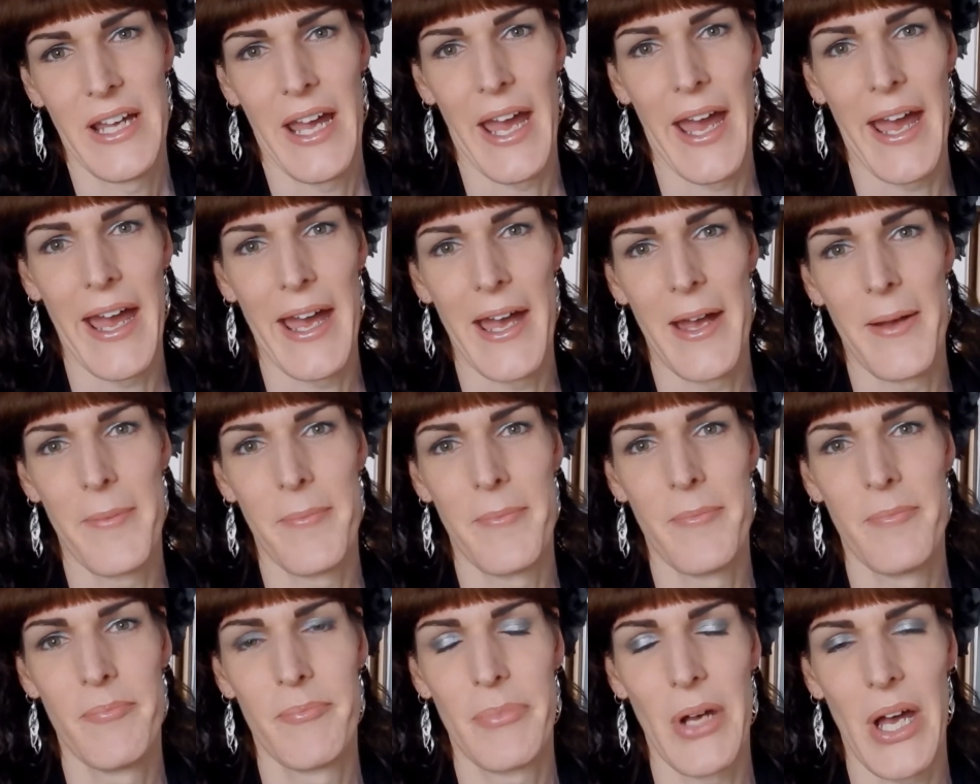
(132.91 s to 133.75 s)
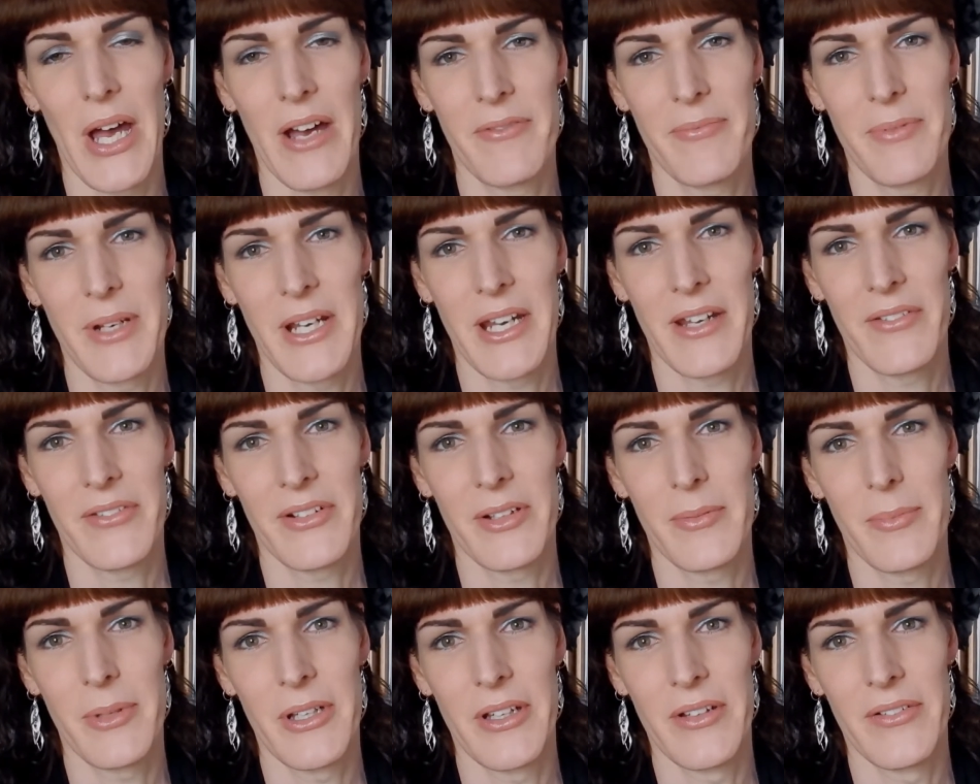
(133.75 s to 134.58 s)
But I've been having
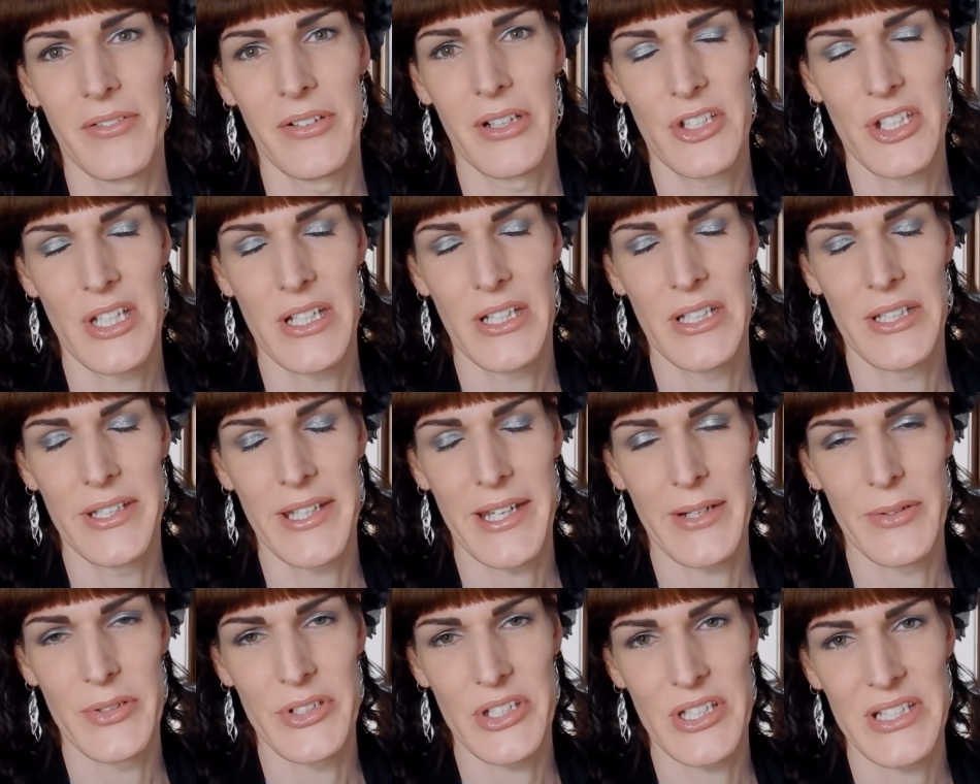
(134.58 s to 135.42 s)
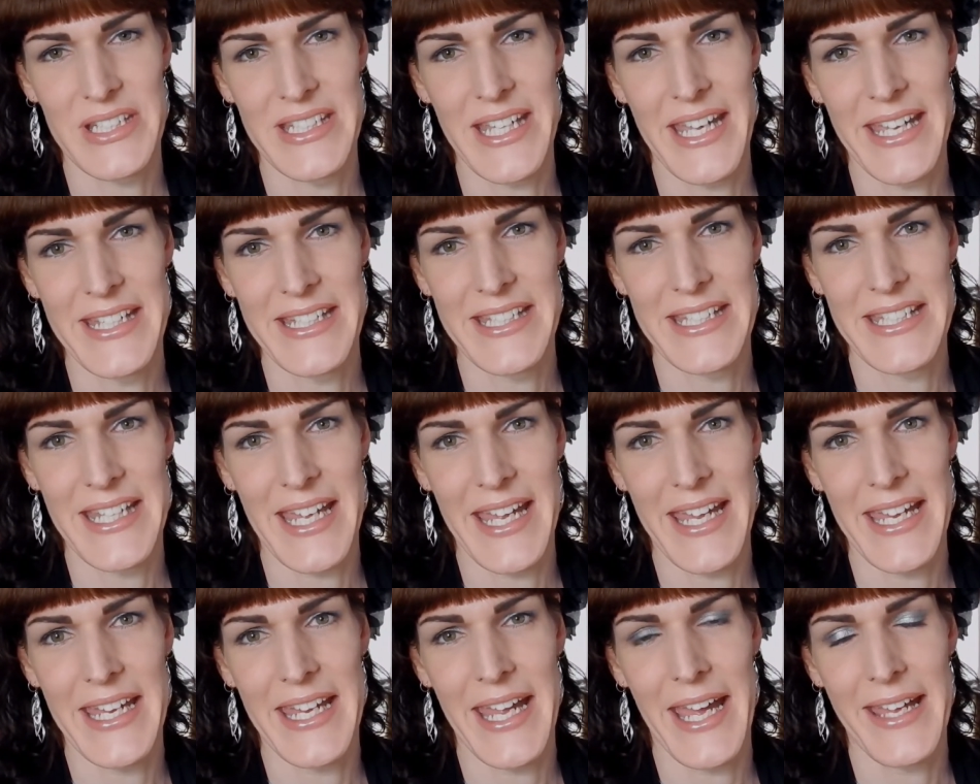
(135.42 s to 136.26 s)
a bit of a chilled out day
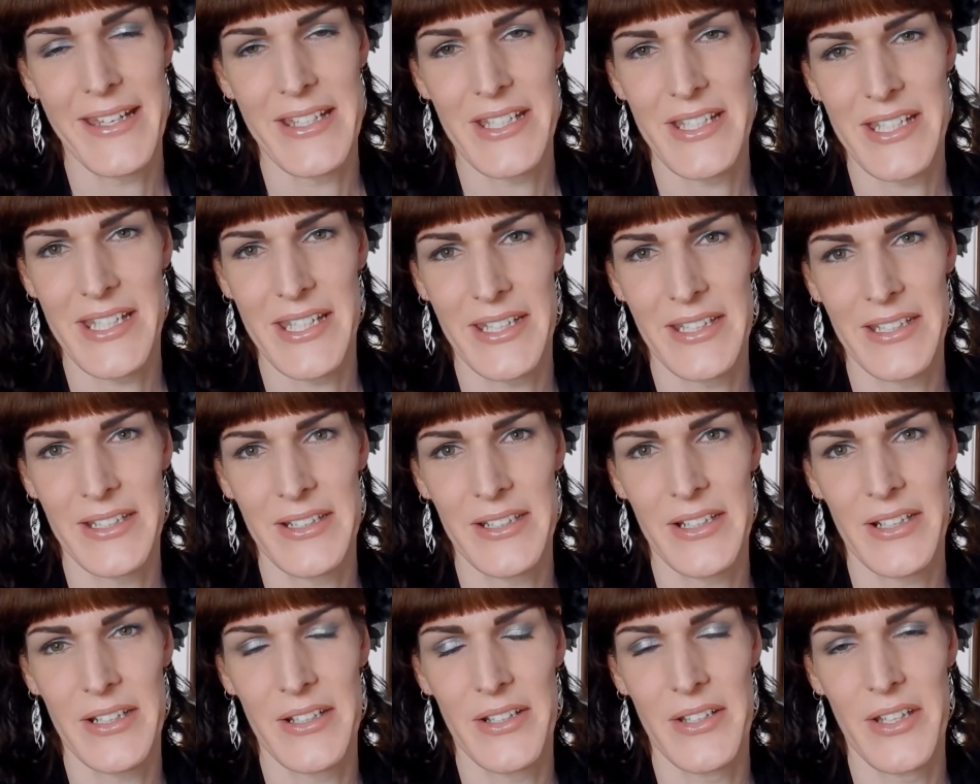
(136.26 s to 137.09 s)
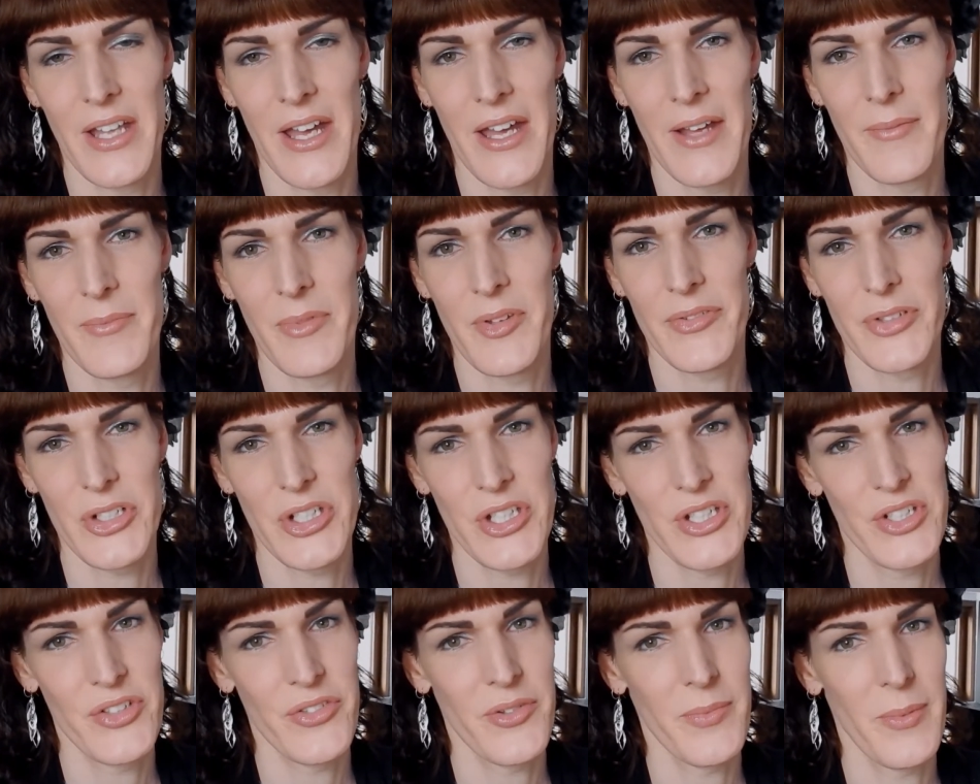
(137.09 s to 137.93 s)
today, editing the
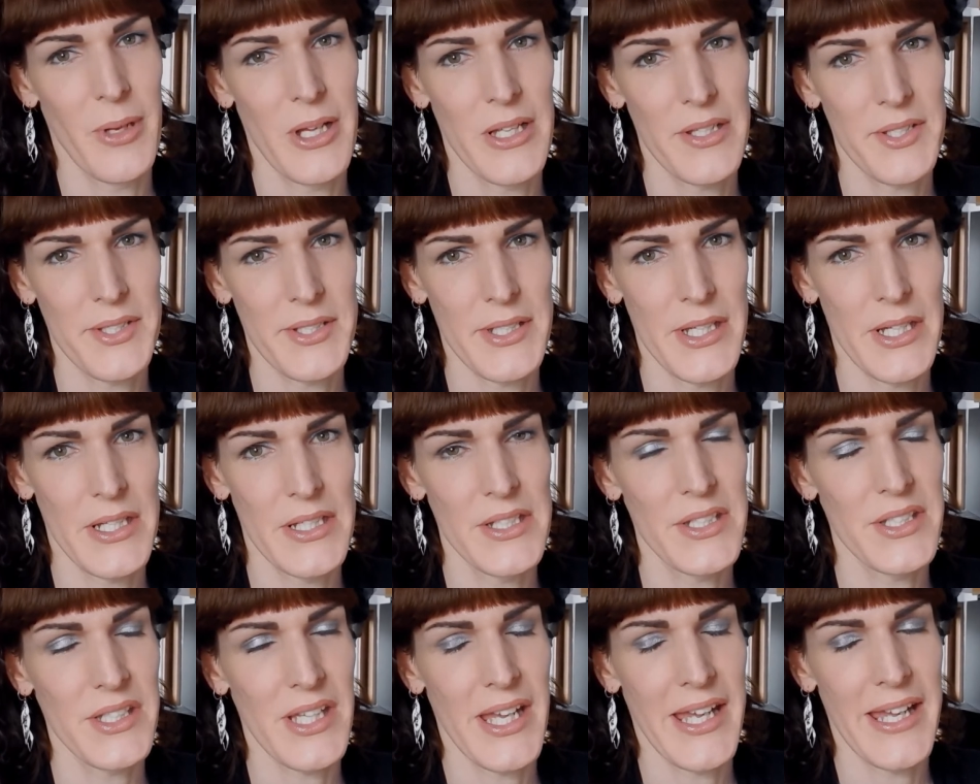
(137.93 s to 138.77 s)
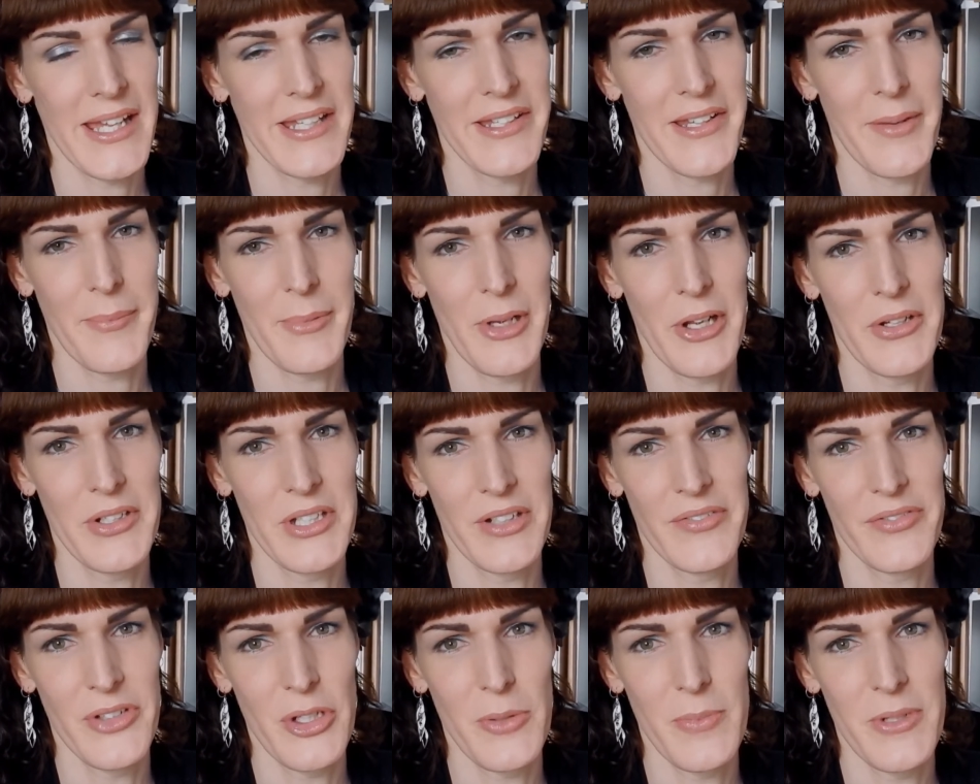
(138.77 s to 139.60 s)
footage from last night and
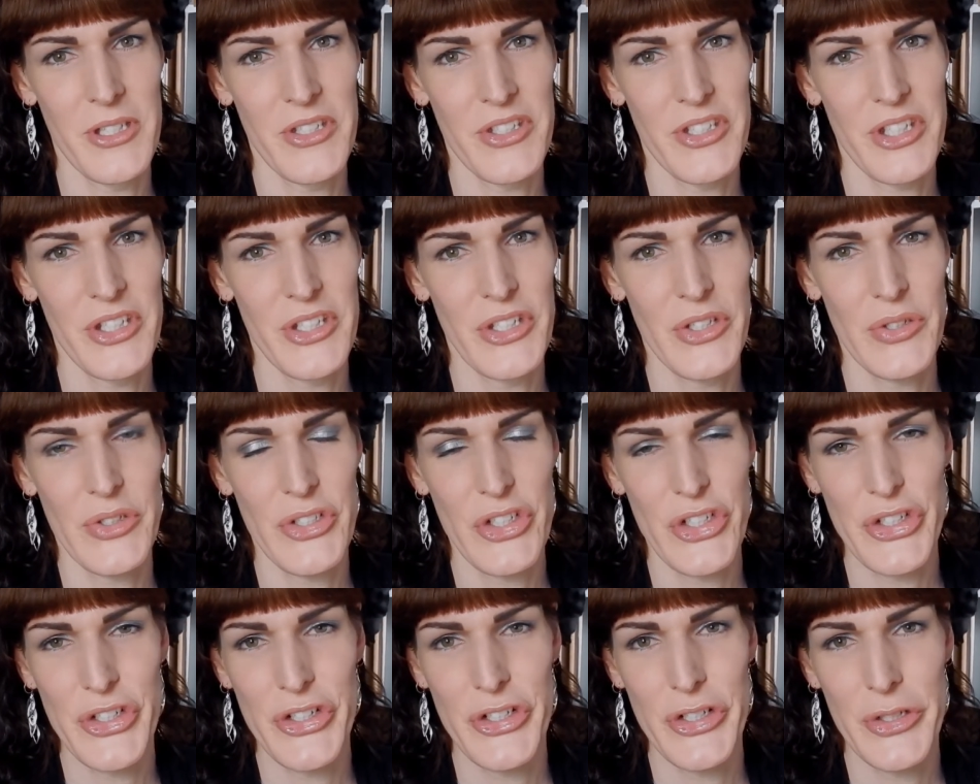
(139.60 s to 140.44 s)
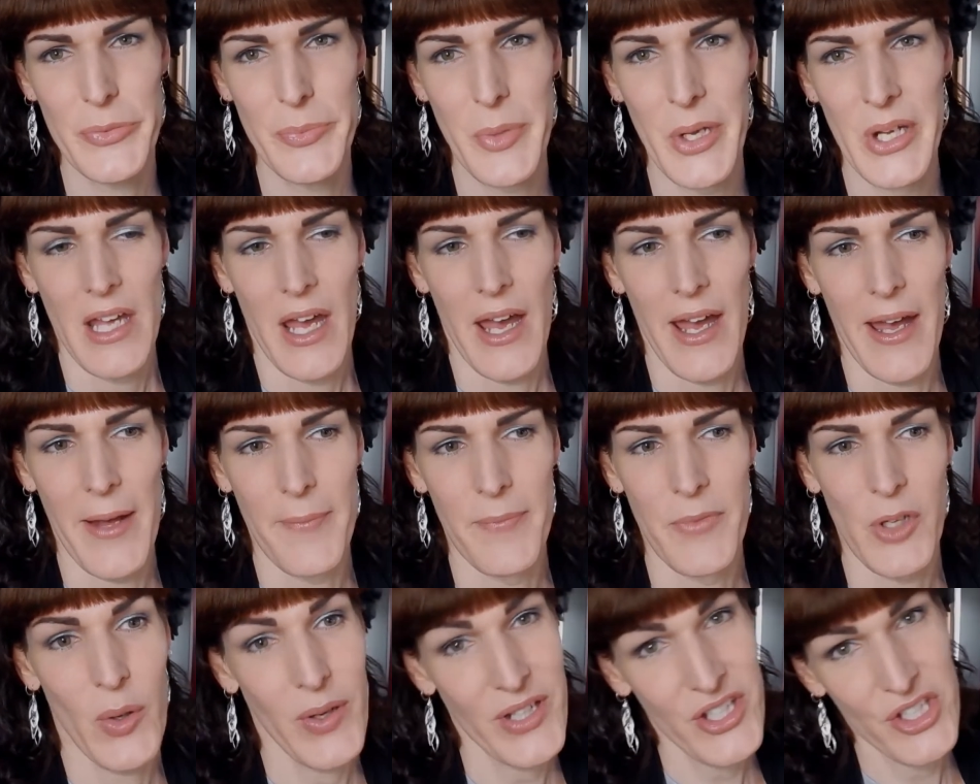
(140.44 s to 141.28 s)
uploading a few bits to YouTube.
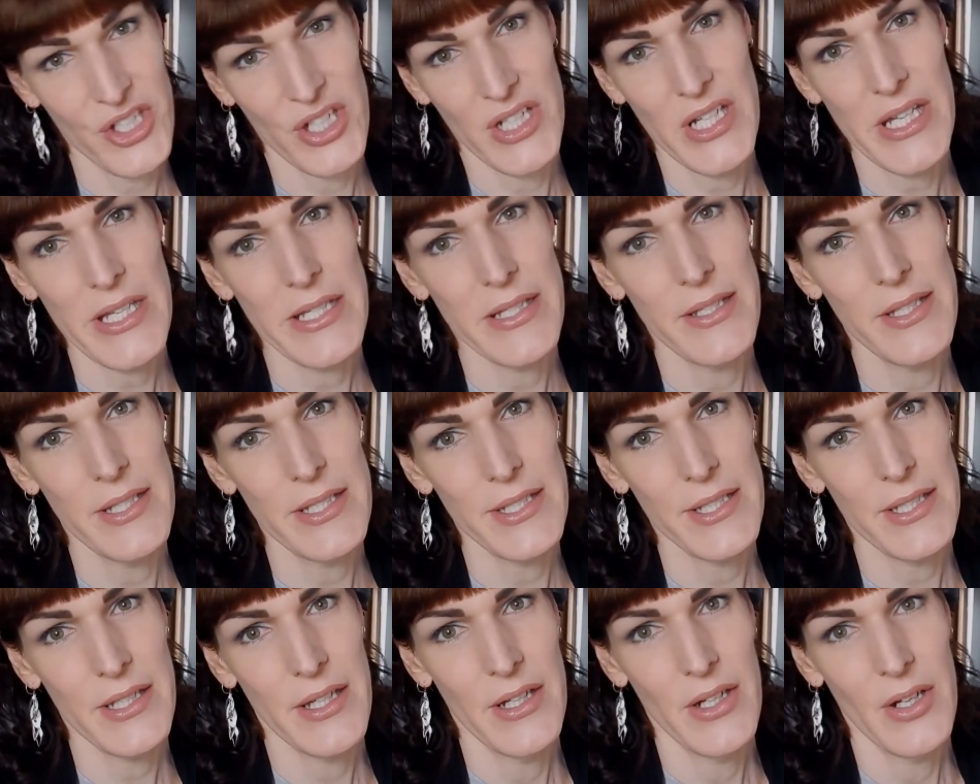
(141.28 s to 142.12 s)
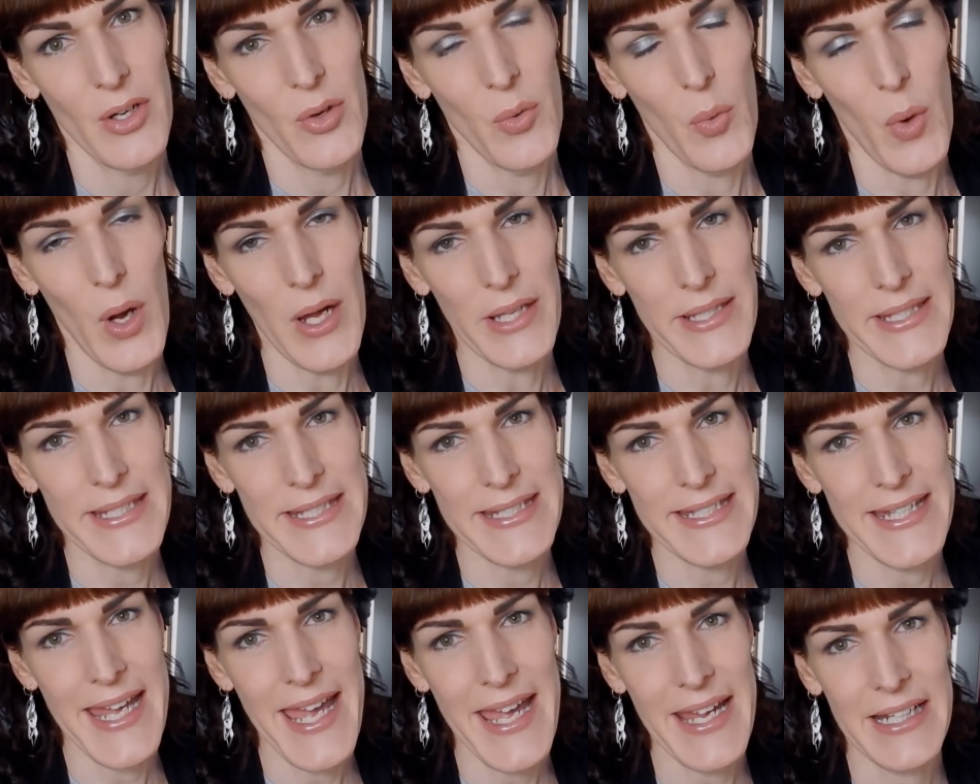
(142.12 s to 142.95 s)
The question is,
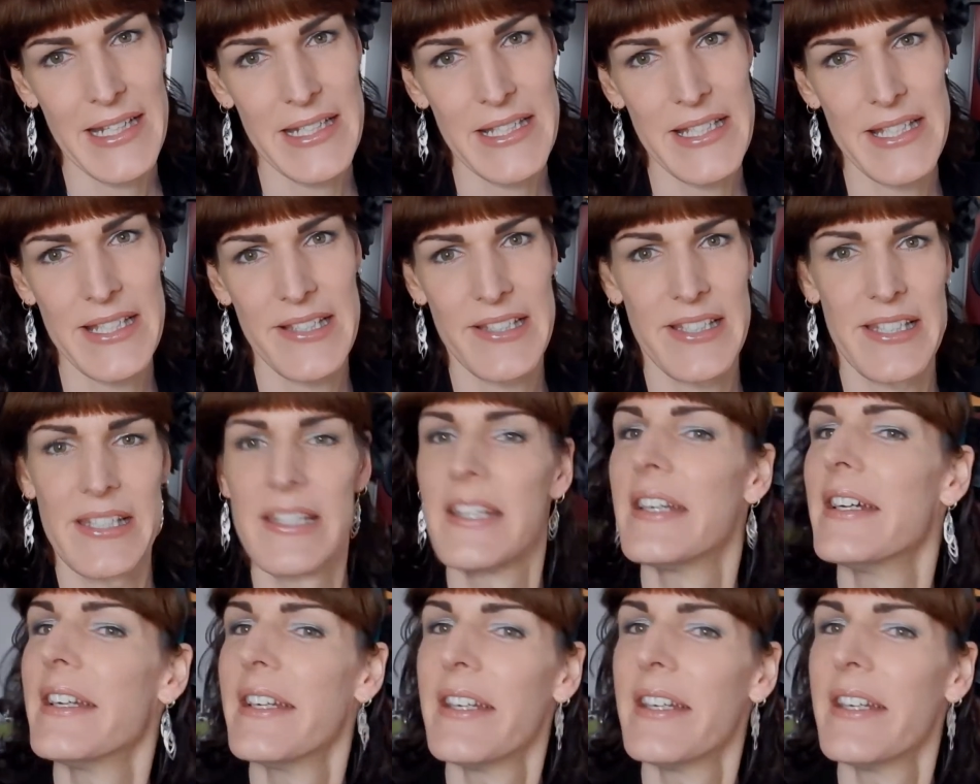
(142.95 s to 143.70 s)
what's next?